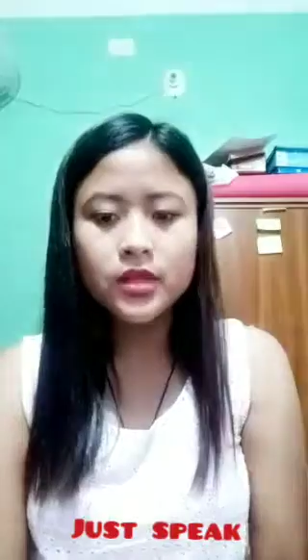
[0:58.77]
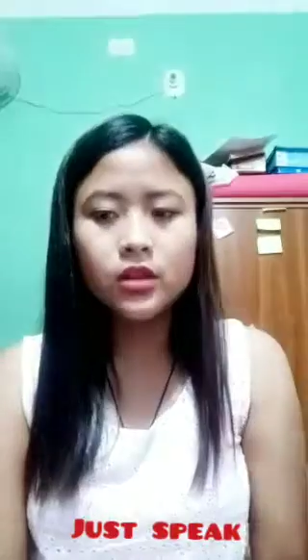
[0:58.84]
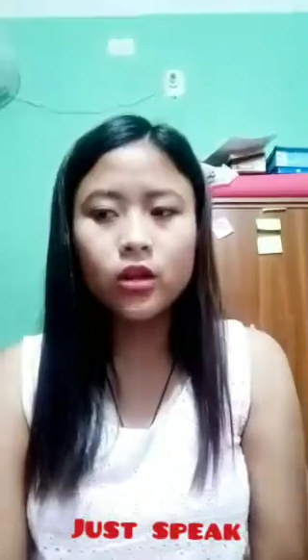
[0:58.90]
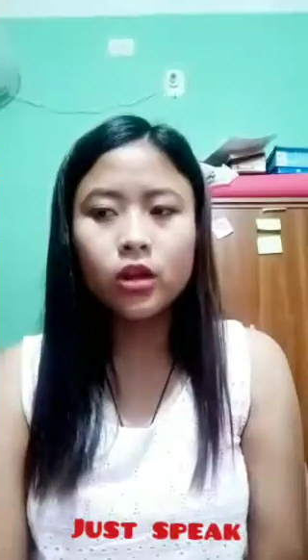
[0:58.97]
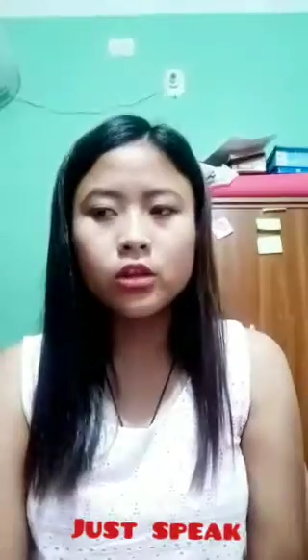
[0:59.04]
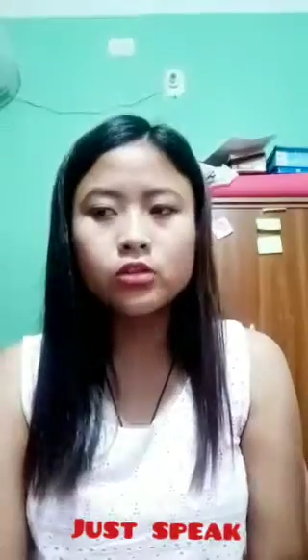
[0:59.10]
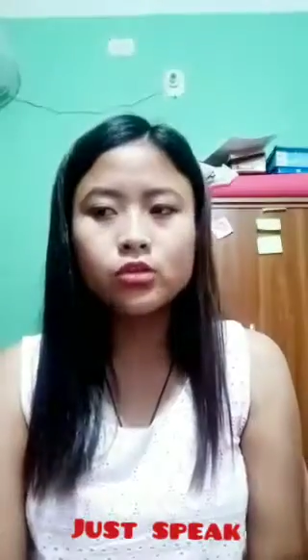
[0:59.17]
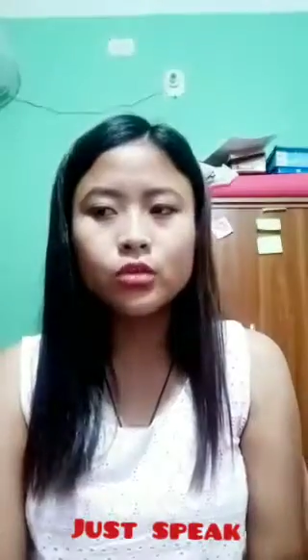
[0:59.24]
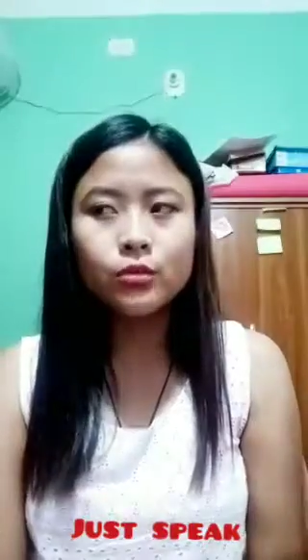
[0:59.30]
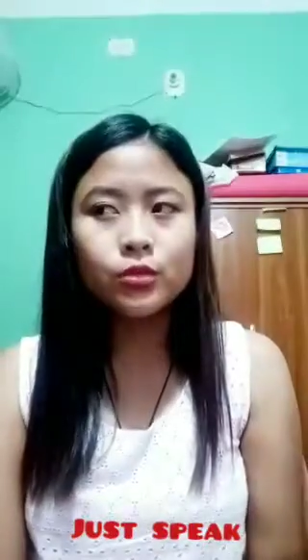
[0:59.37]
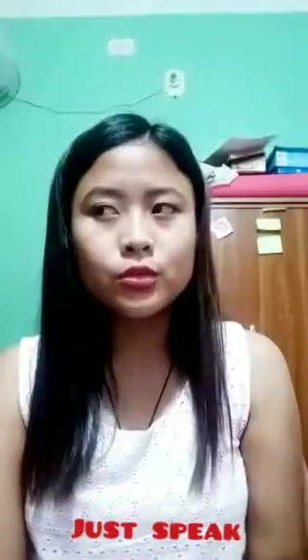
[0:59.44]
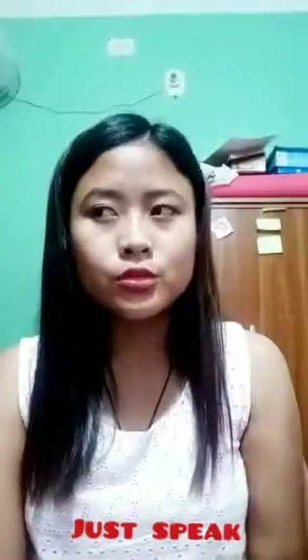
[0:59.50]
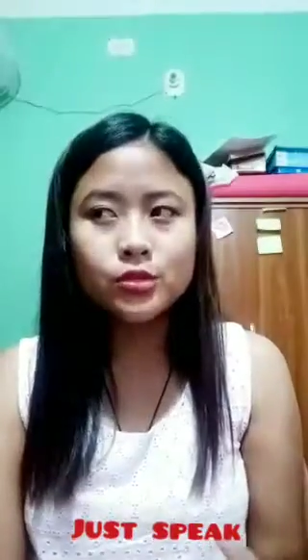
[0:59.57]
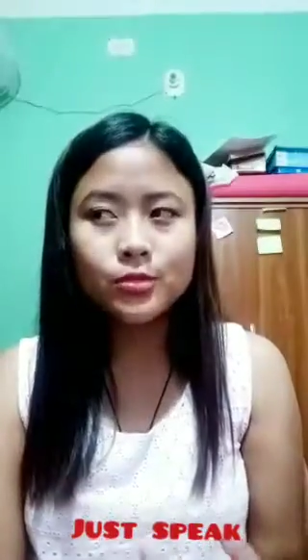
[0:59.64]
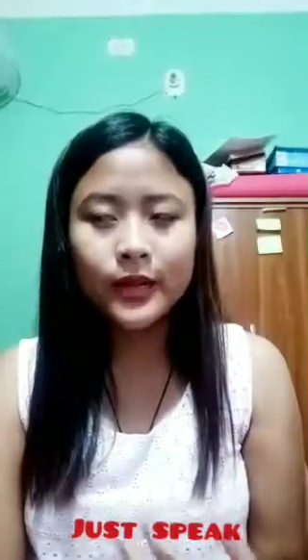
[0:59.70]
also
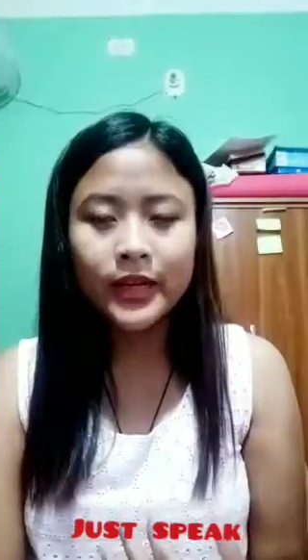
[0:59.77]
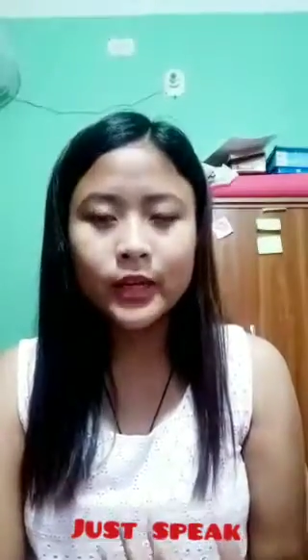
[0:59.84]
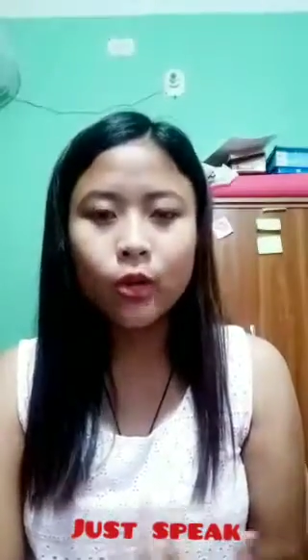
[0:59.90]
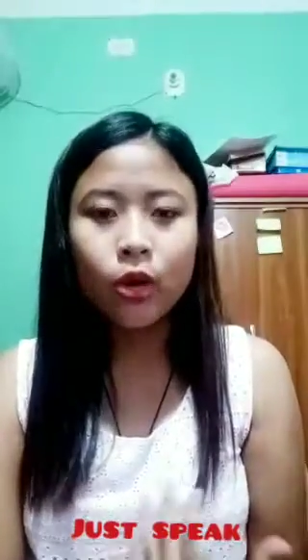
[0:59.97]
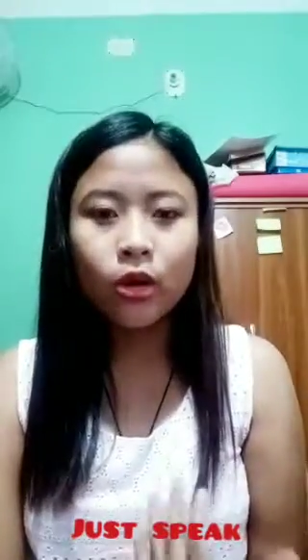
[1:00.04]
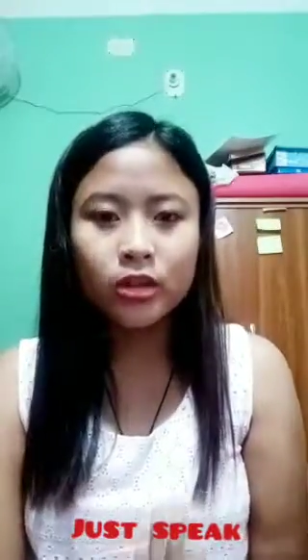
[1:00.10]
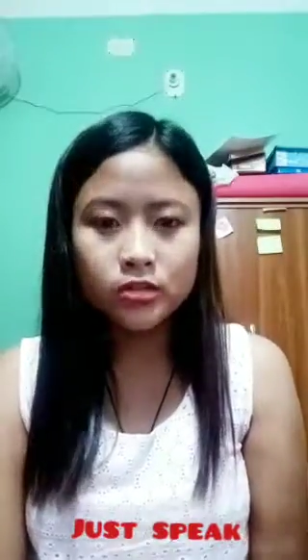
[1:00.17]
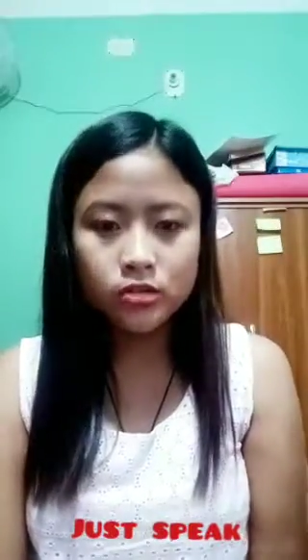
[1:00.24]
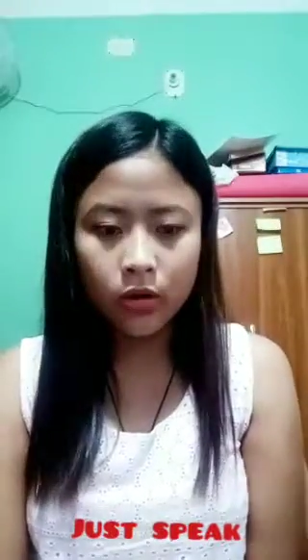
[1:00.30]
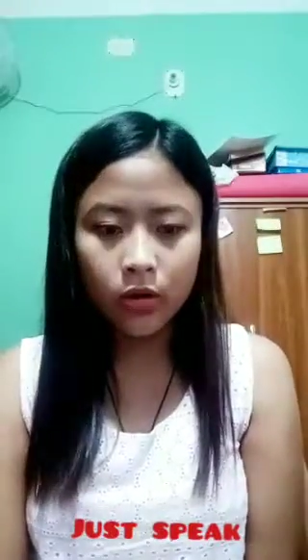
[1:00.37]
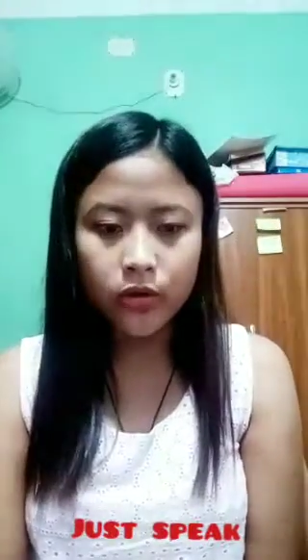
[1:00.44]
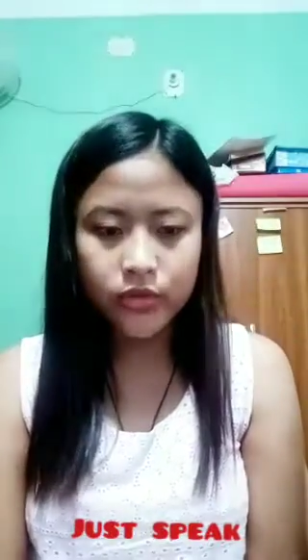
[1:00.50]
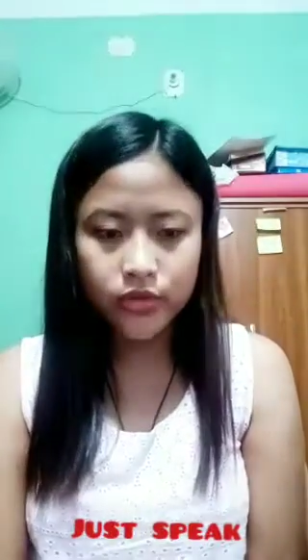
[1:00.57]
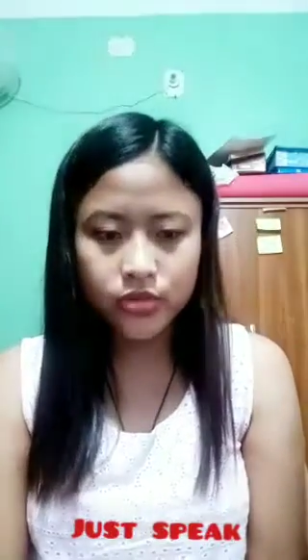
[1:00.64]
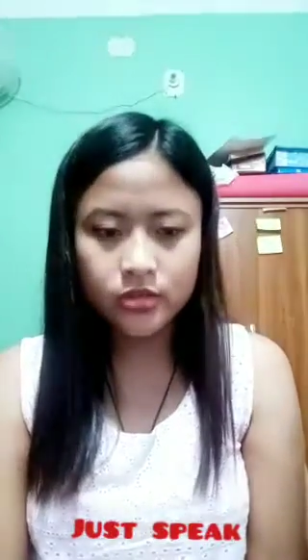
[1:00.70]
boost my knowledge
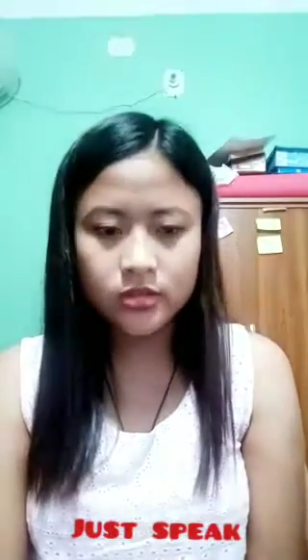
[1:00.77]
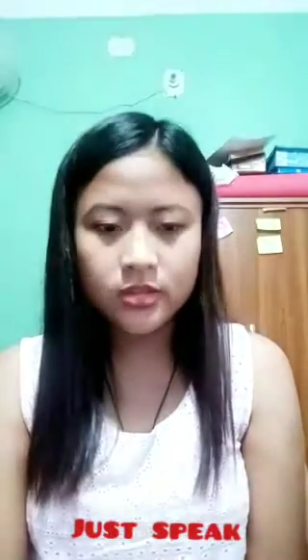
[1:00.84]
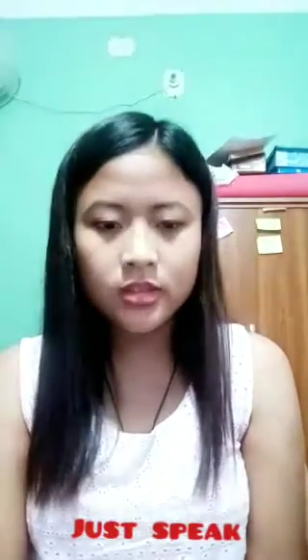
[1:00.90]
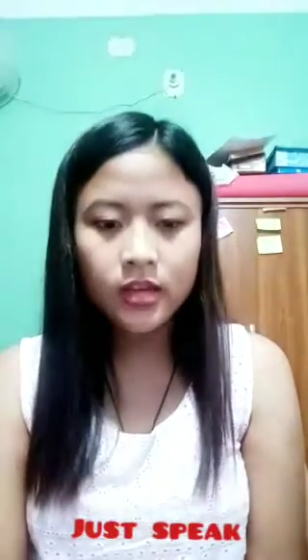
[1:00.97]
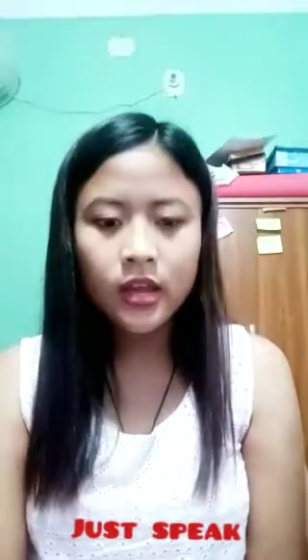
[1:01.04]
horizon.